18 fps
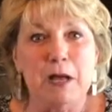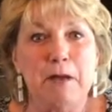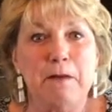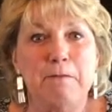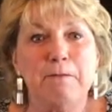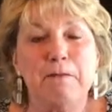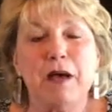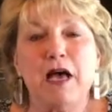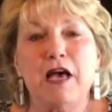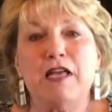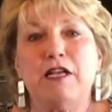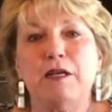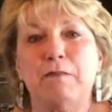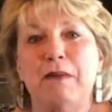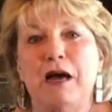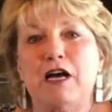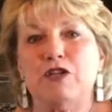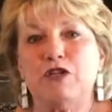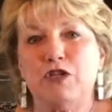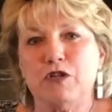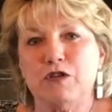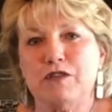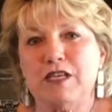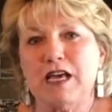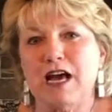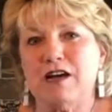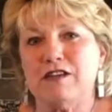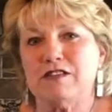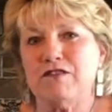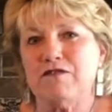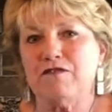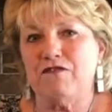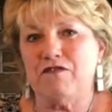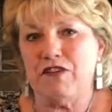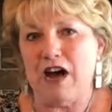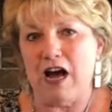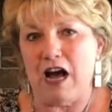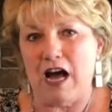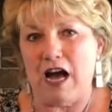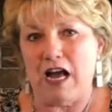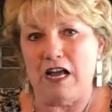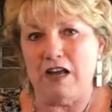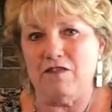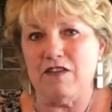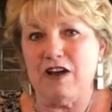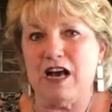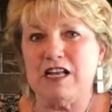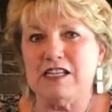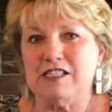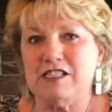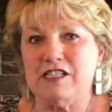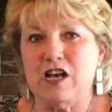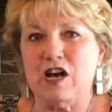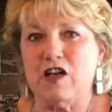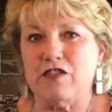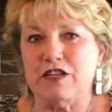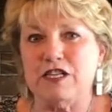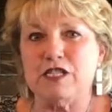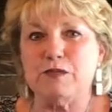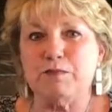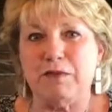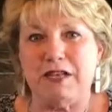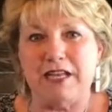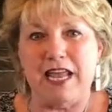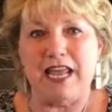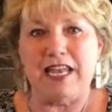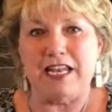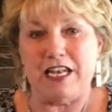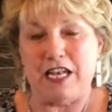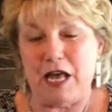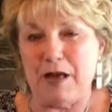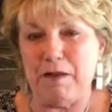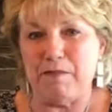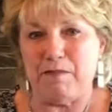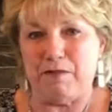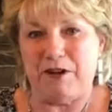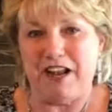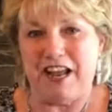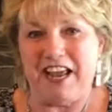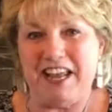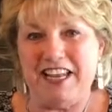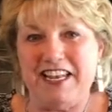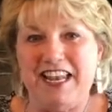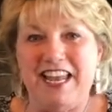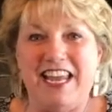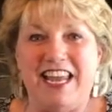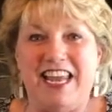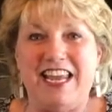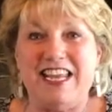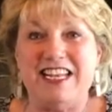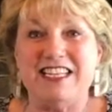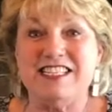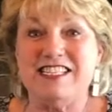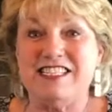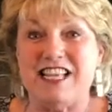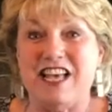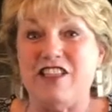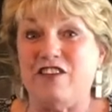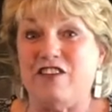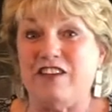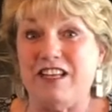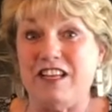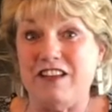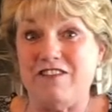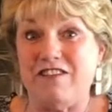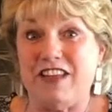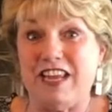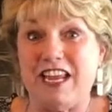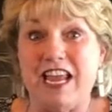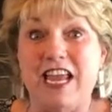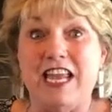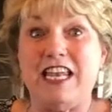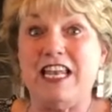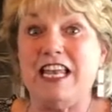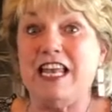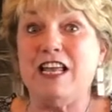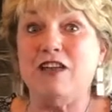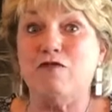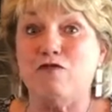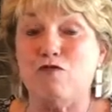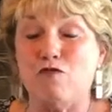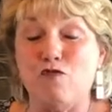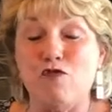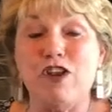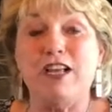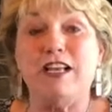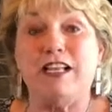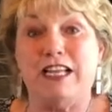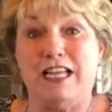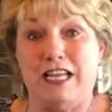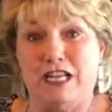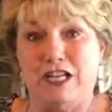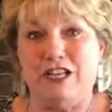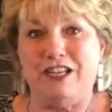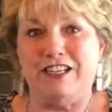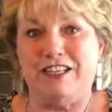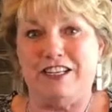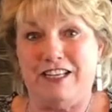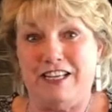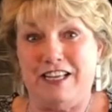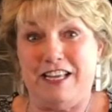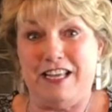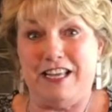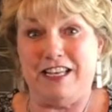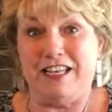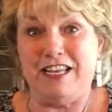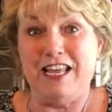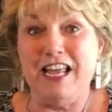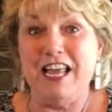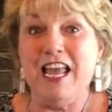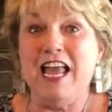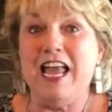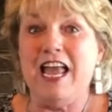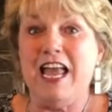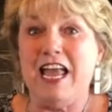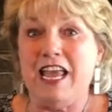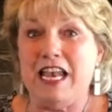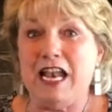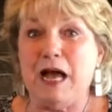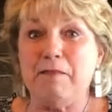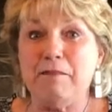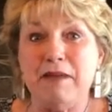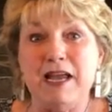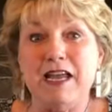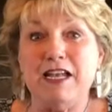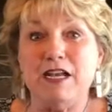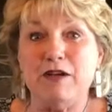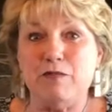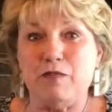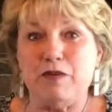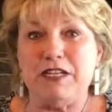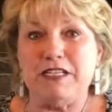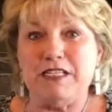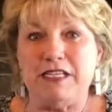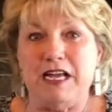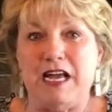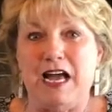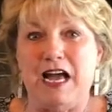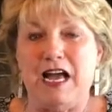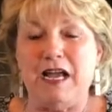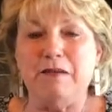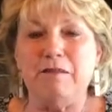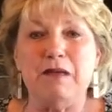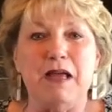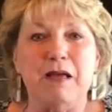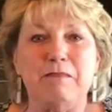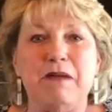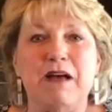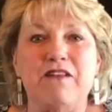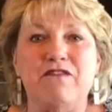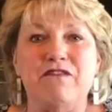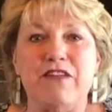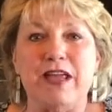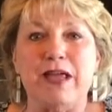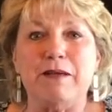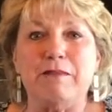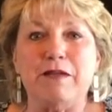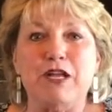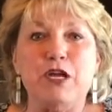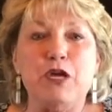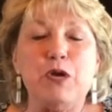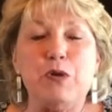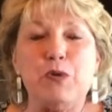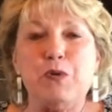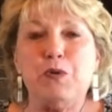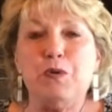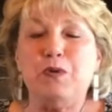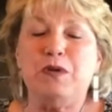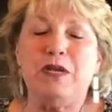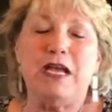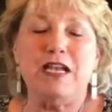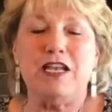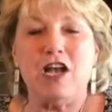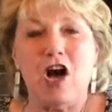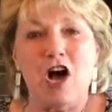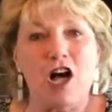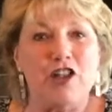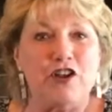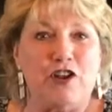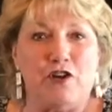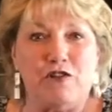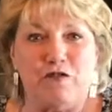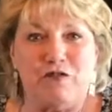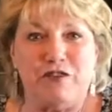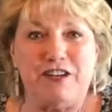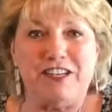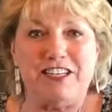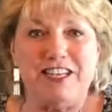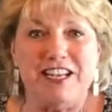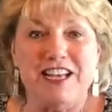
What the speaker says: But in about 2005, I saw this banana nut bread in Southern Living and it really looked good. And I made it one time and my family oohed and awed over it.